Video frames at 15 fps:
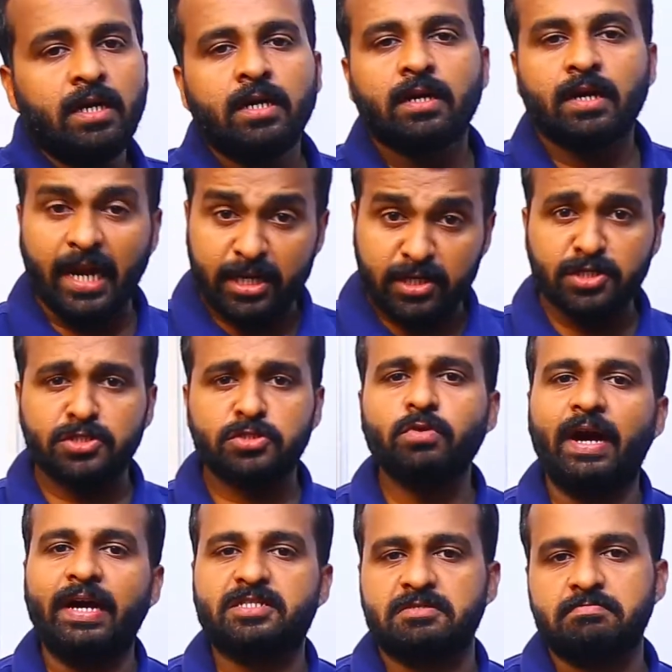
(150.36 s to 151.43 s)
Related to
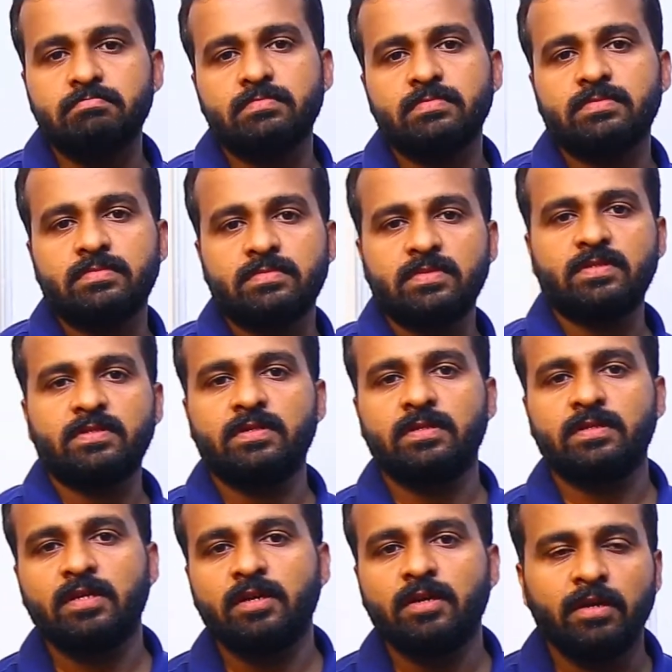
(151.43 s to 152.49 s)
atom,
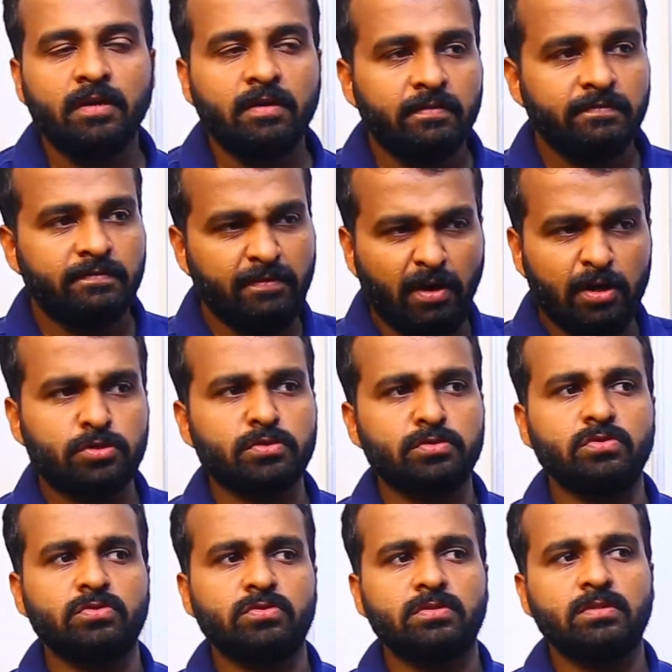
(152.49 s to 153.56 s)
we want
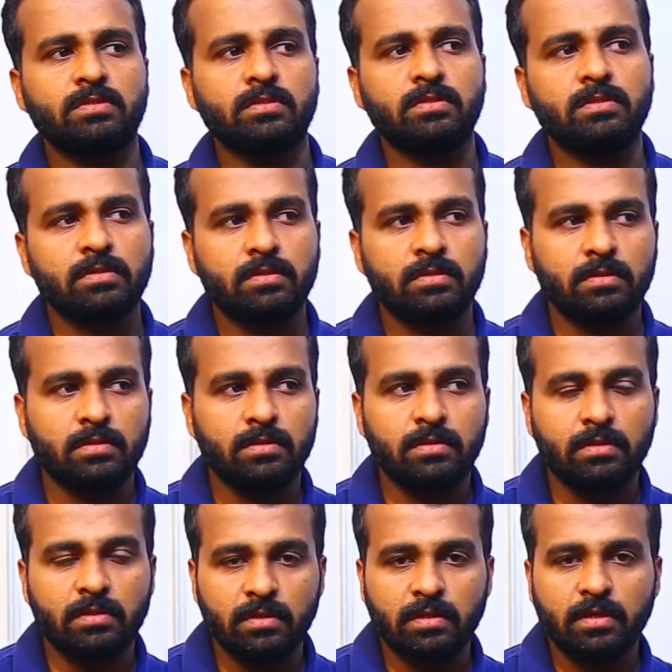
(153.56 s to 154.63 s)
to
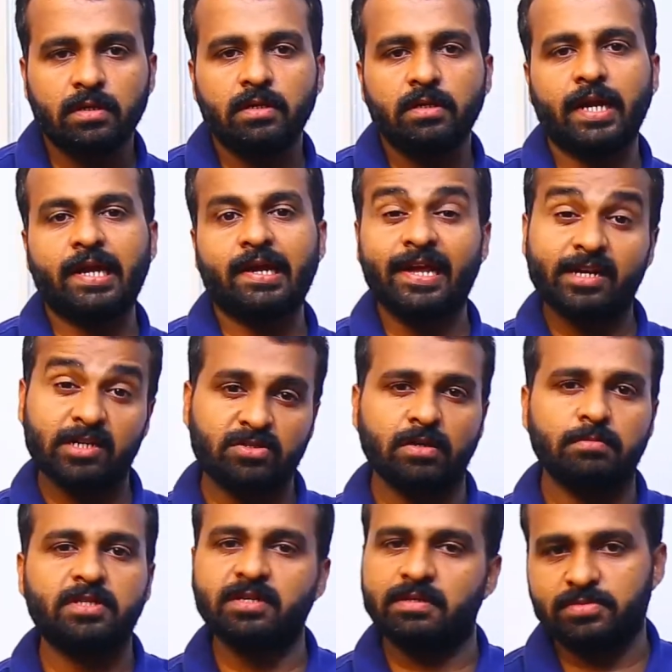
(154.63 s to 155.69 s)
recollect
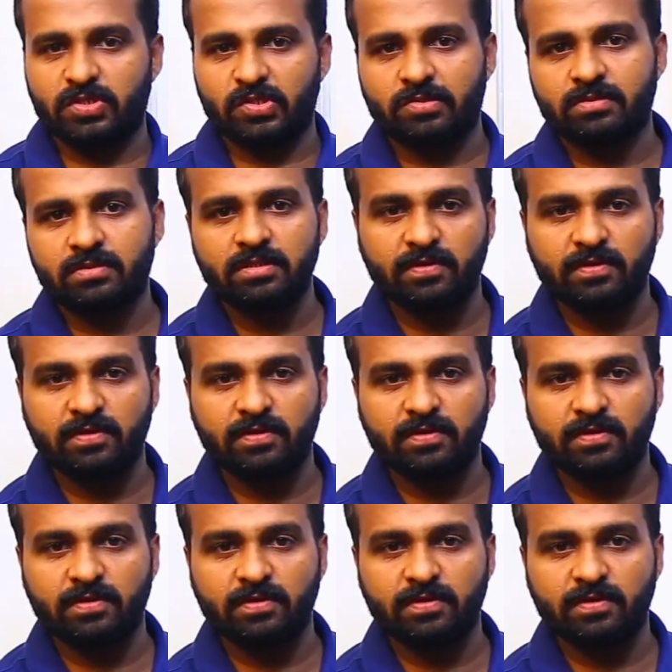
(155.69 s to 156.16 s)
some terms.